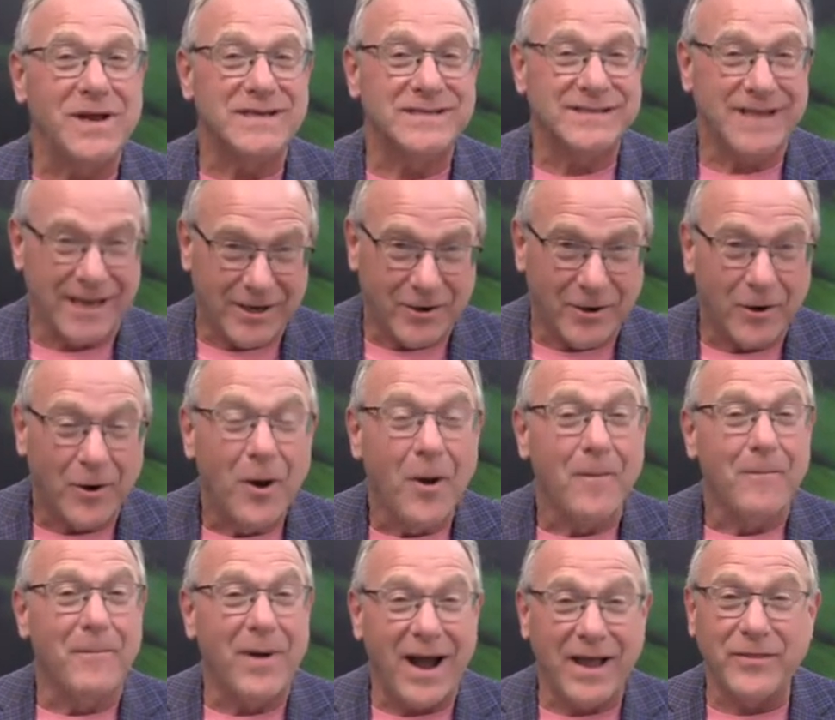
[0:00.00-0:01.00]
senator.
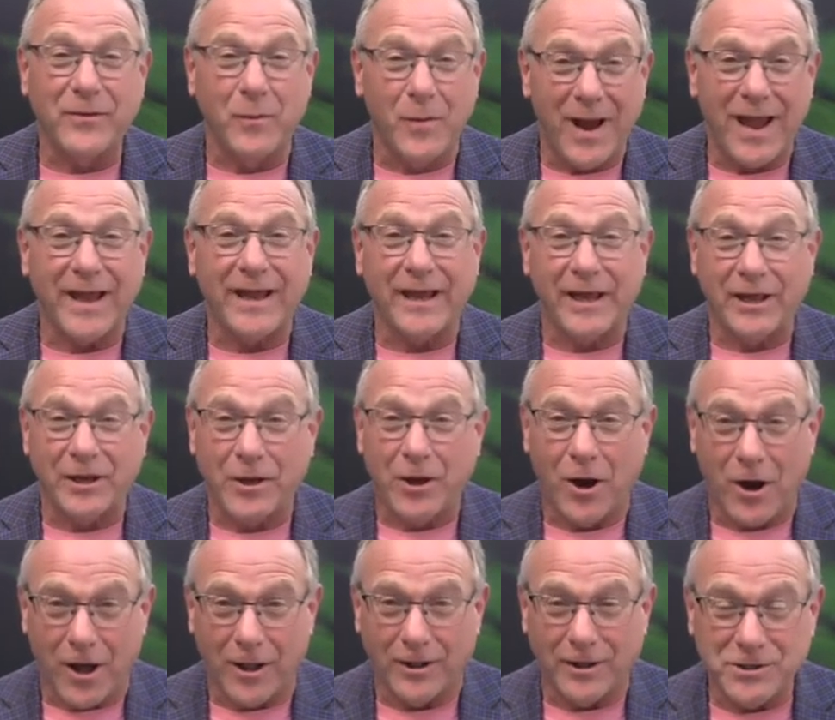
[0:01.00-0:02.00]
By the way, in
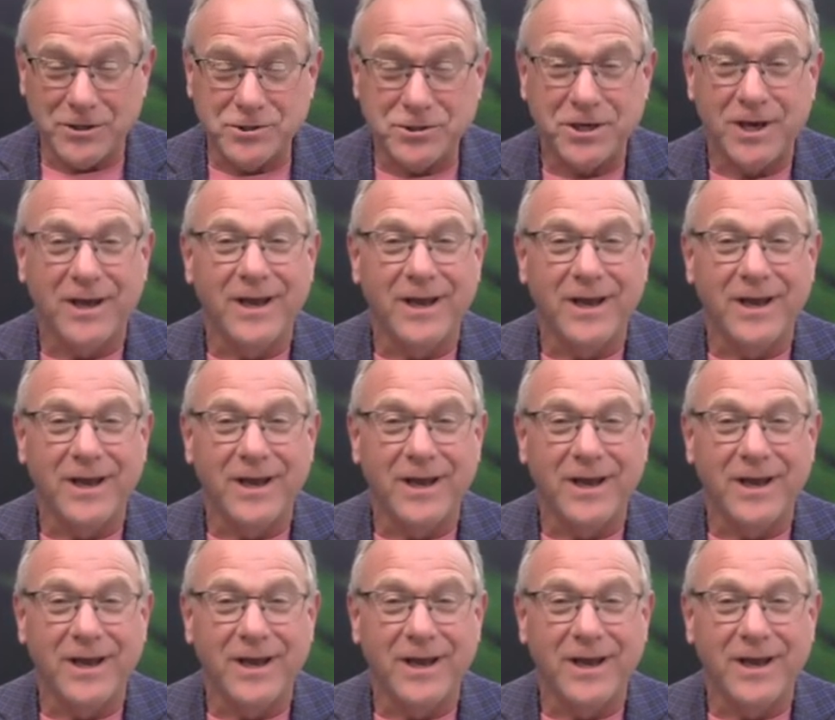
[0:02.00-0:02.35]
college,